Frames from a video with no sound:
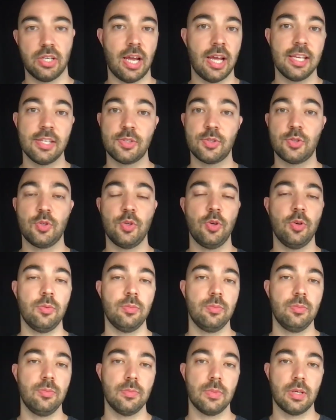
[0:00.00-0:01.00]
I
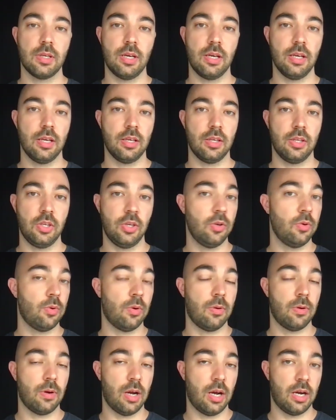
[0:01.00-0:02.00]
assume
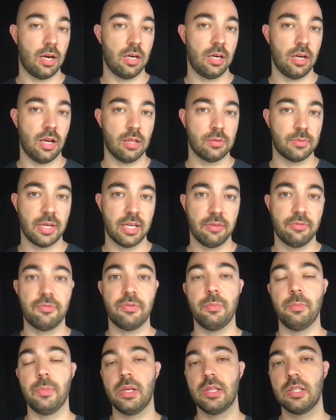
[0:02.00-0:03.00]
you are already
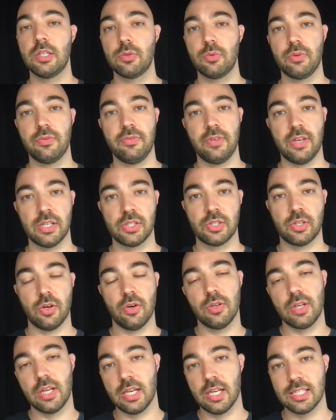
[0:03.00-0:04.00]
familiar with VS
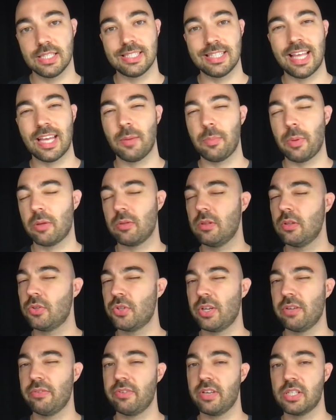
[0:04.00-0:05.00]
Code, and it's not about
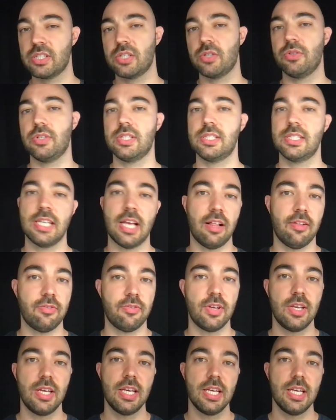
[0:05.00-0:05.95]
learning VS Code itself.